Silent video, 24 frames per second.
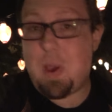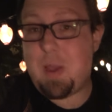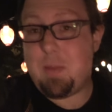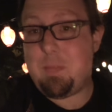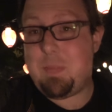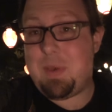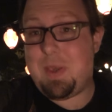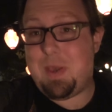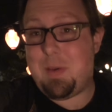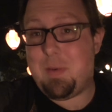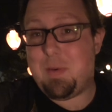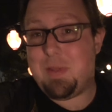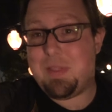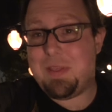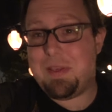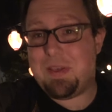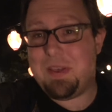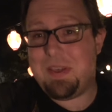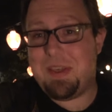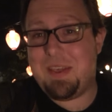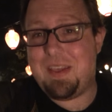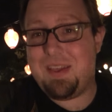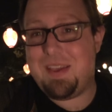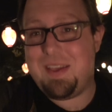mind me with
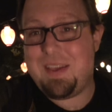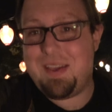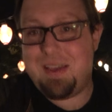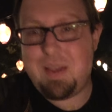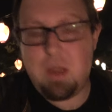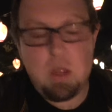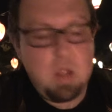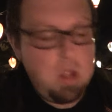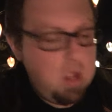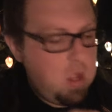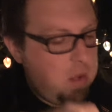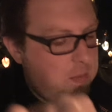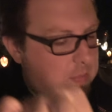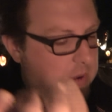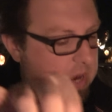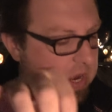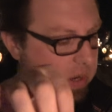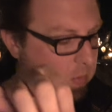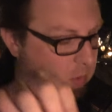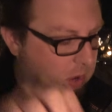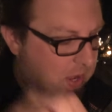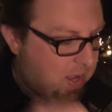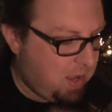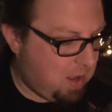the. But
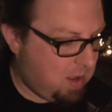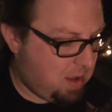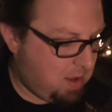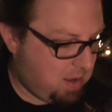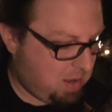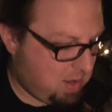anyway,